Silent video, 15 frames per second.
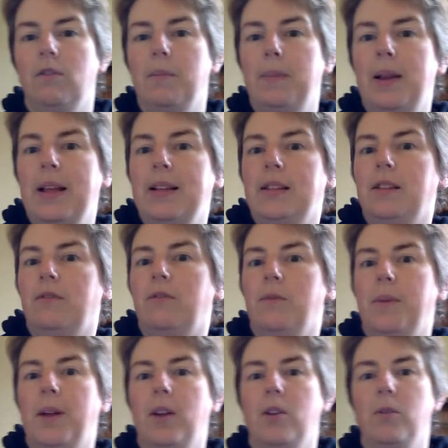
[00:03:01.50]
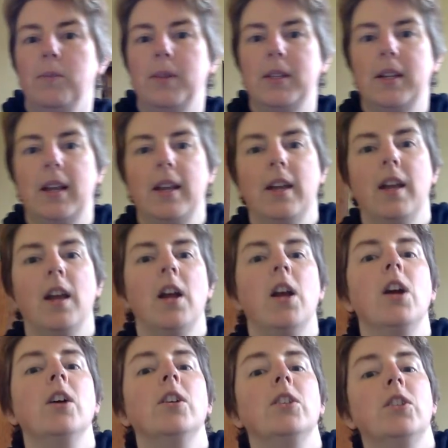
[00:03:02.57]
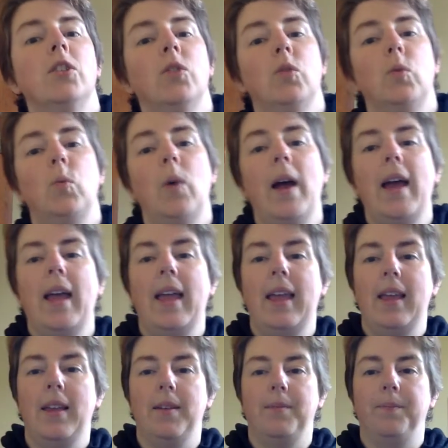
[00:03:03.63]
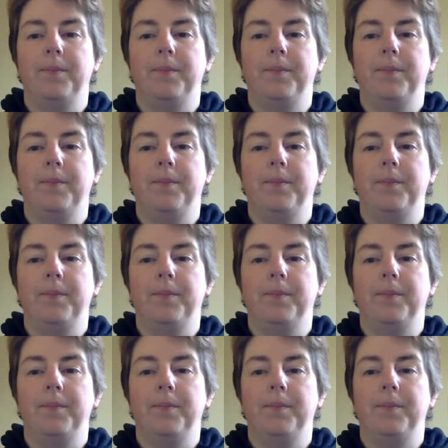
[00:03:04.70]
to replace it for my homestay. Sway.